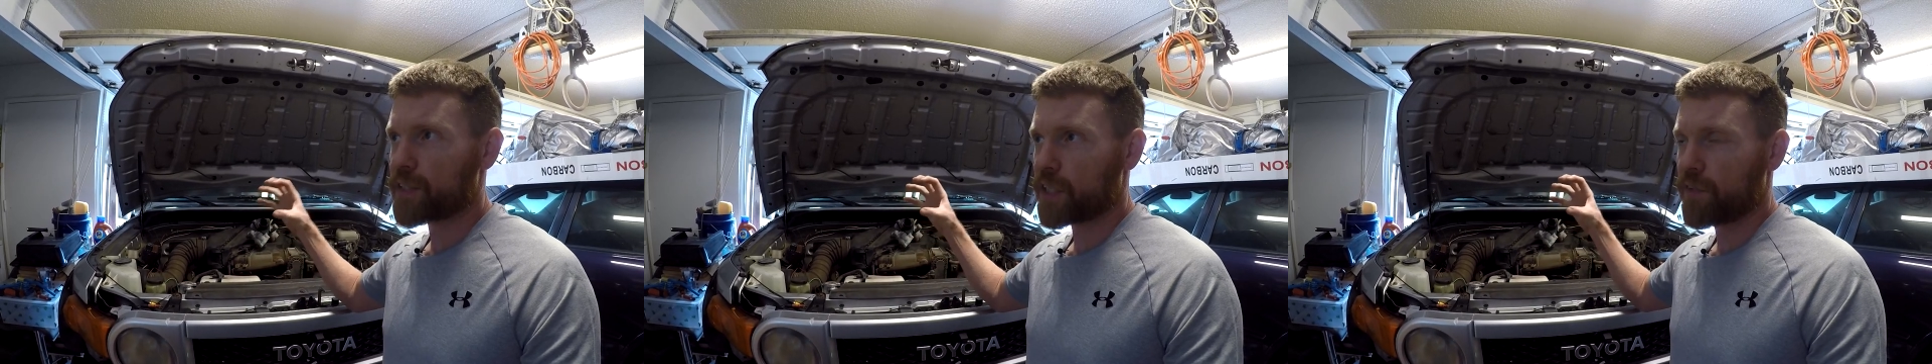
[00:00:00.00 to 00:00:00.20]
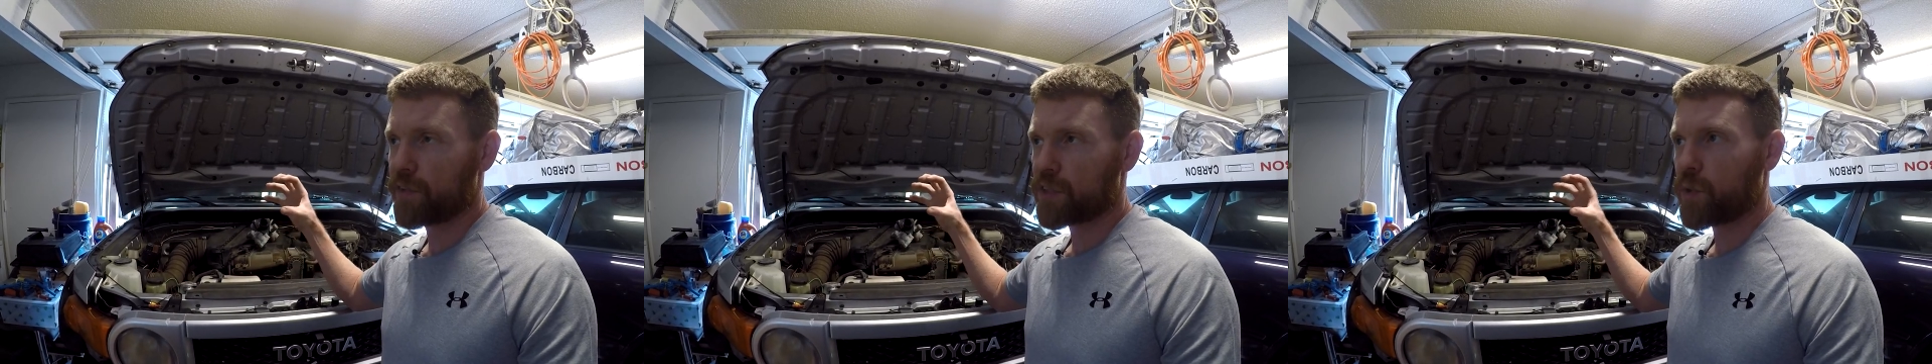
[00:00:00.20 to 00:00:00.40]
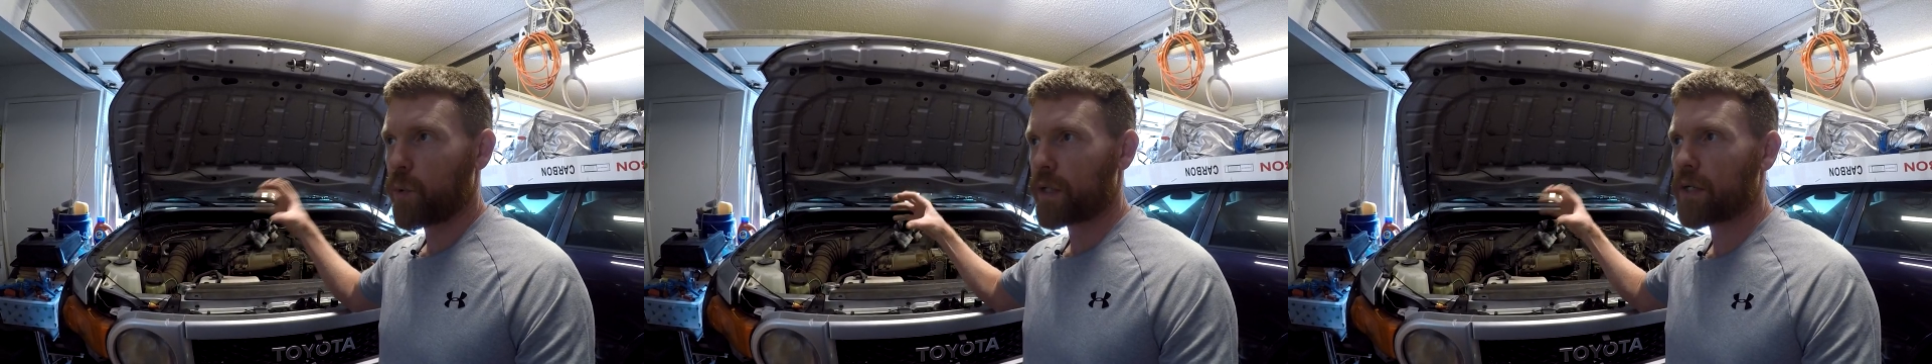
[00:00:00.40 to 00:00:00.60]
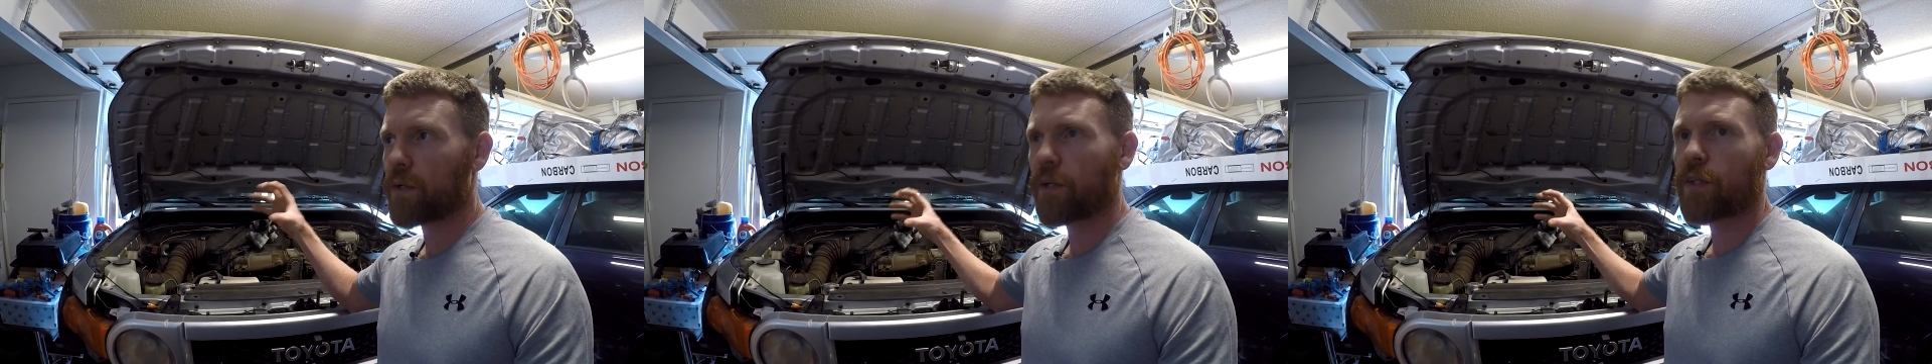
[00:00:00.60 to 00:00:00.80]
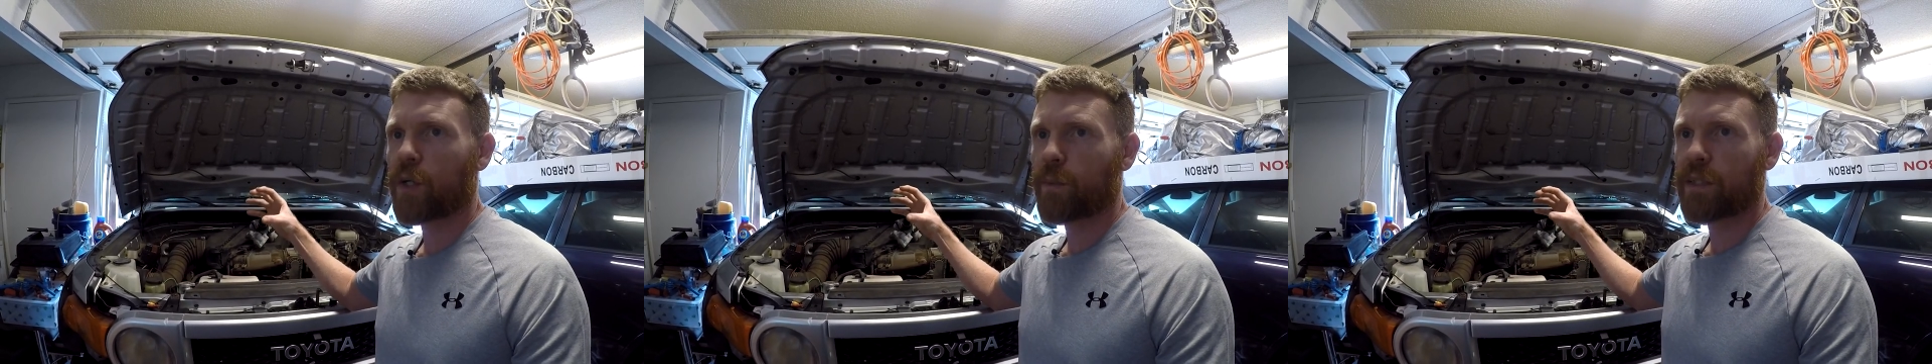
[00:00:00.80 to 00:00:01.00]
of a Toyota
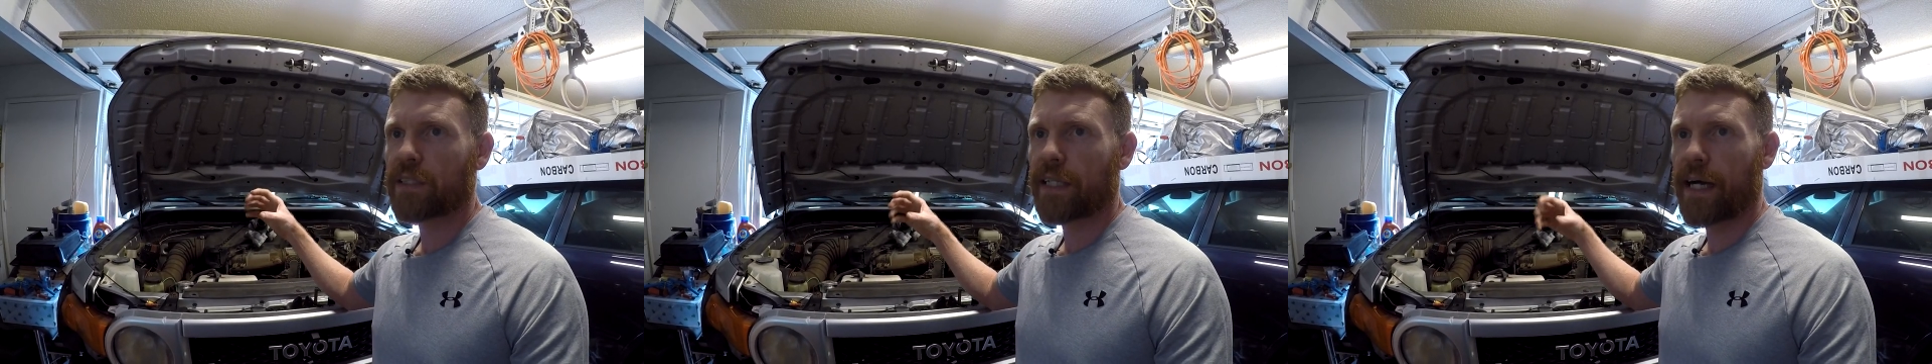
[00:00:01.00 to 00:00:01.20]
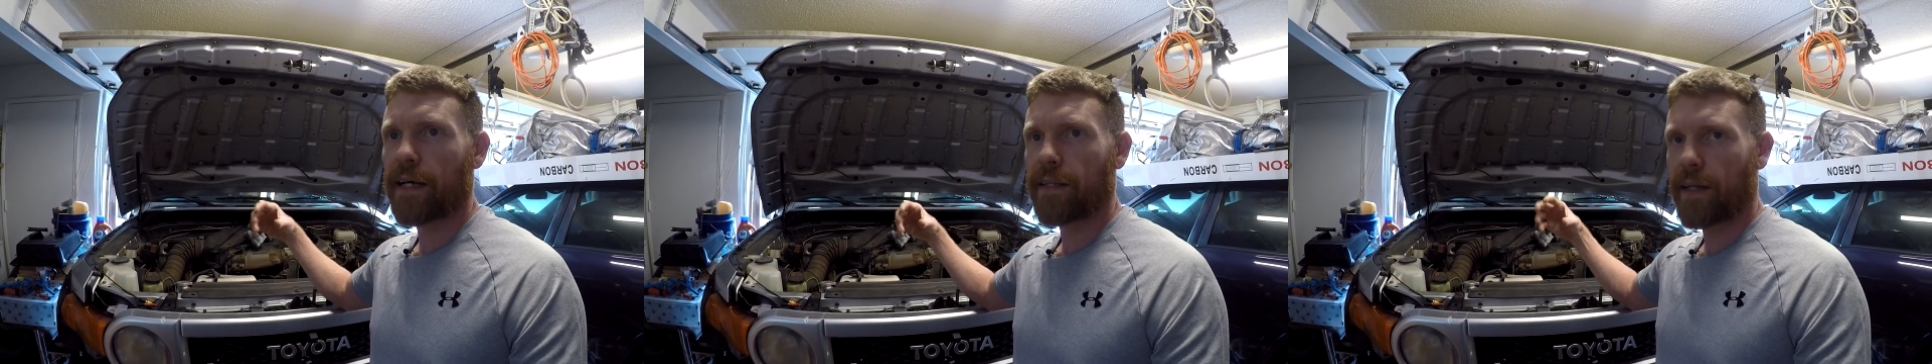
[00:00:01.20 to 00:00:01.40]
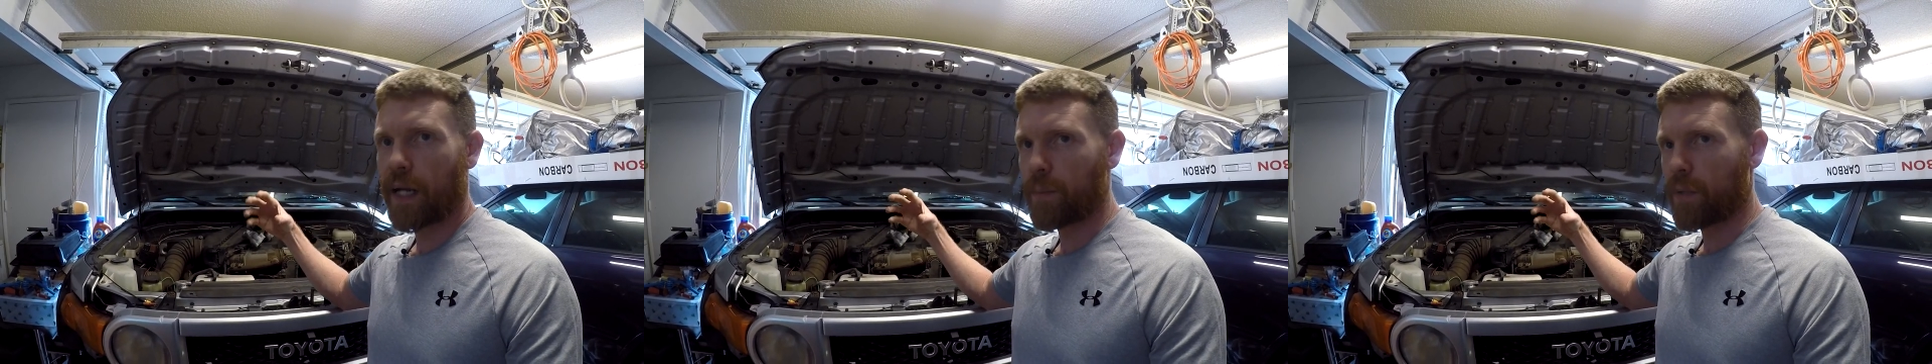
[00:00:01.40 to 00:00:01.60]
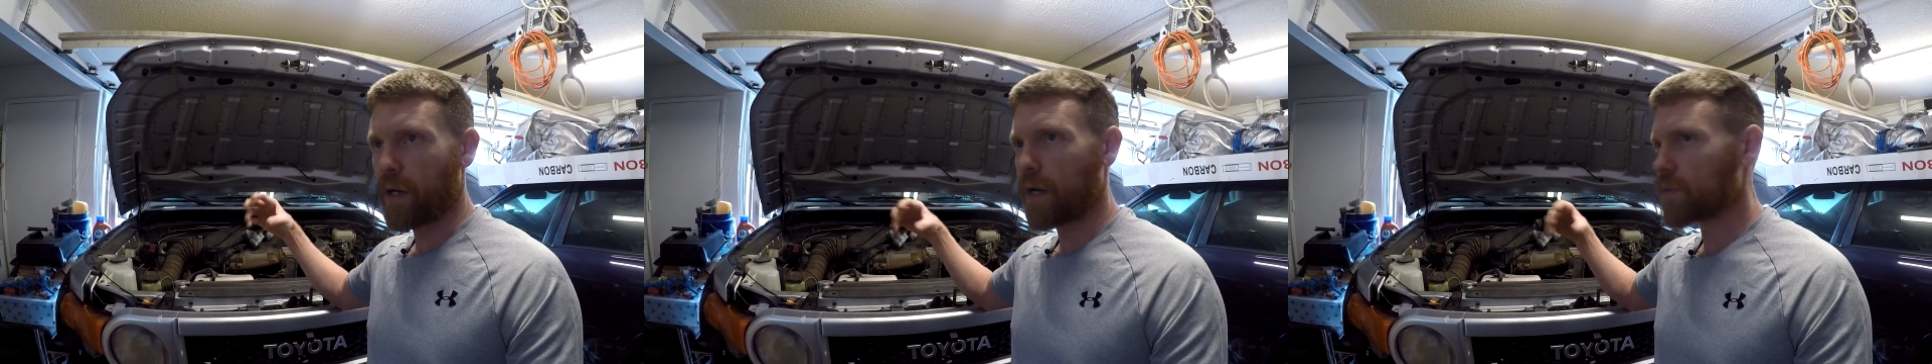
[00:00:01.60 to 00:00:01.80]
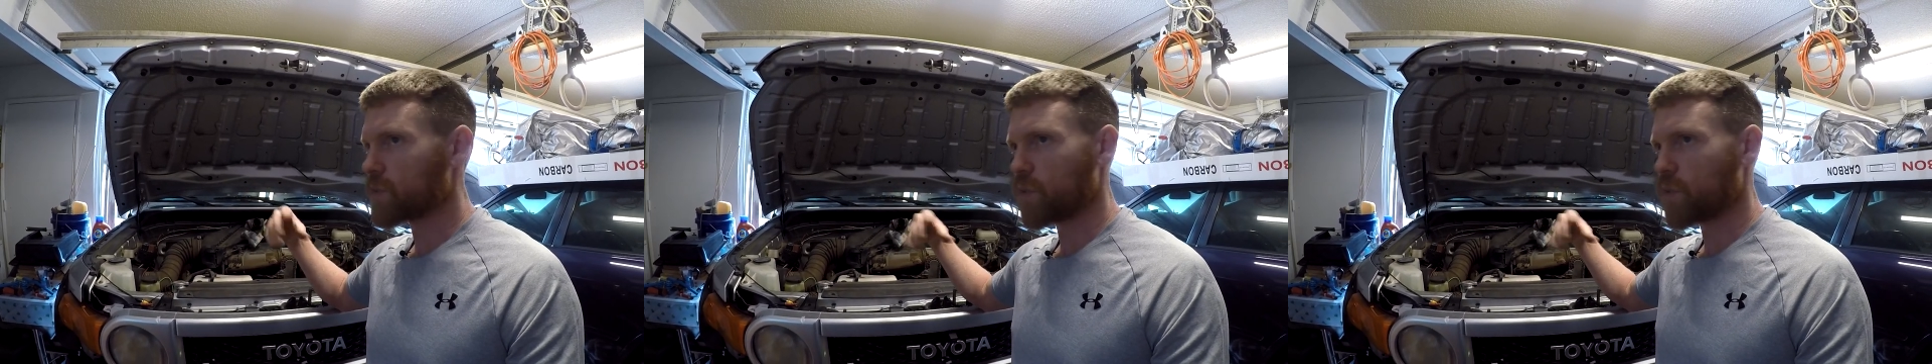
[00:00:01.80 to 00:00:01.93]
thermostat that I bought,